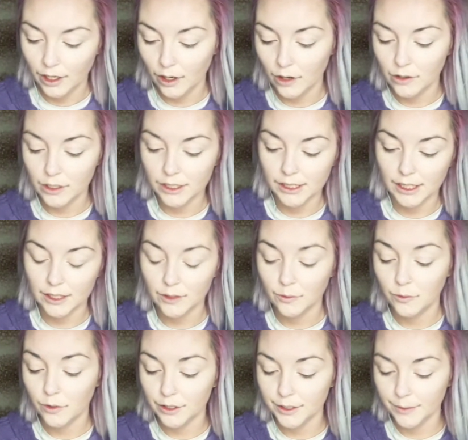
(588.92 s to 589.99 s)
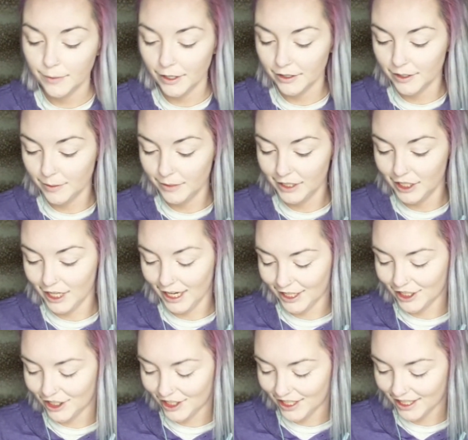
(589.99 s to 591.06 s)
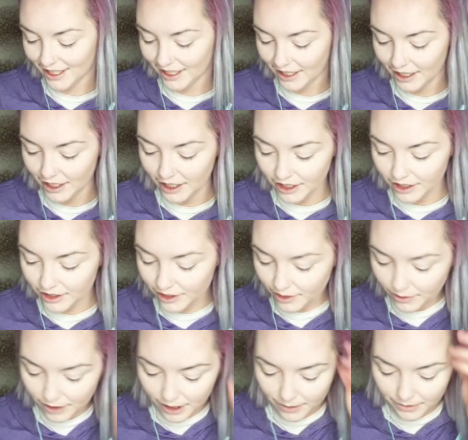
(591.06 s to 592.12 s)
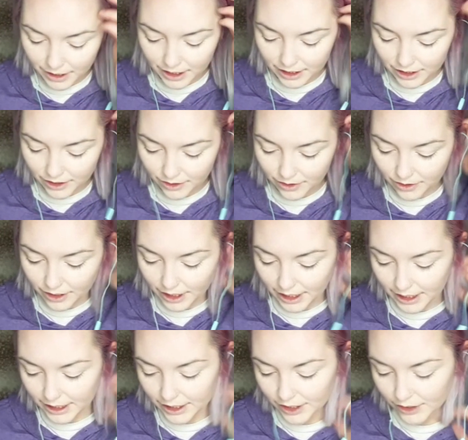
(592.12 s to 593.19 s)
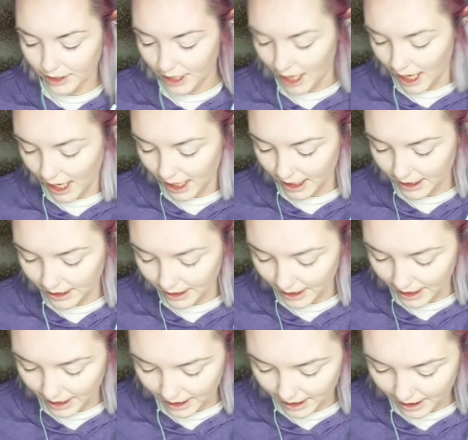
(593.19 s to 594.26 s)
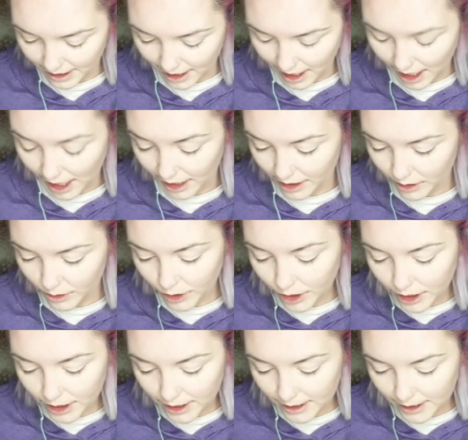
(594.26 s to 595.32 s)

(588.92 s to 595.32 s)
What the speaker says: oh, it says a world about to be changed. So what I'm going to do is create an eye look.